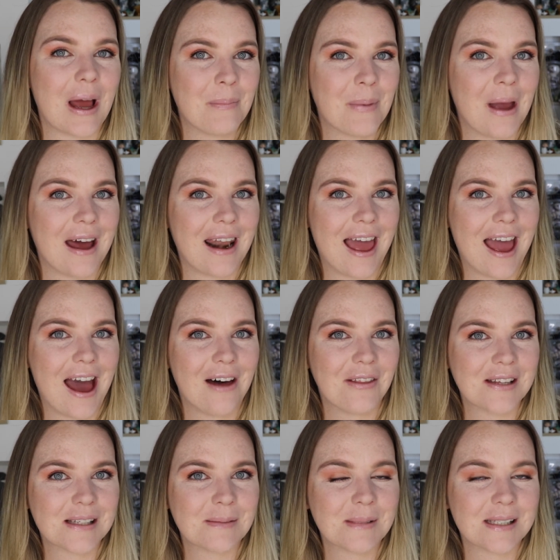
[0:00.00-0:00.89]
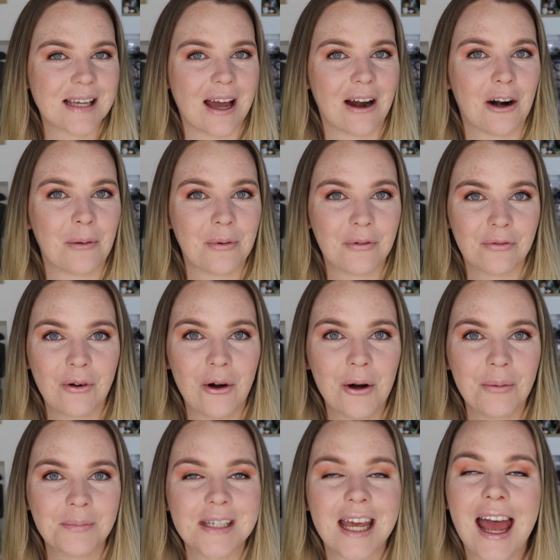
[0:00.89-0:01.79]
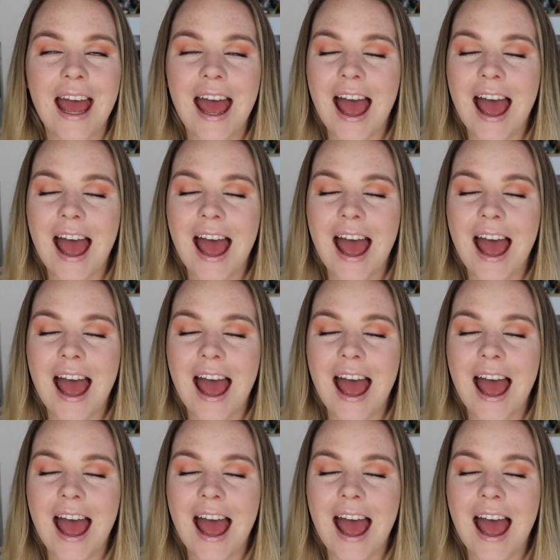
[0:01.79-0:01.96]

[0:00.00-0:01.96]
about how this mascara performed.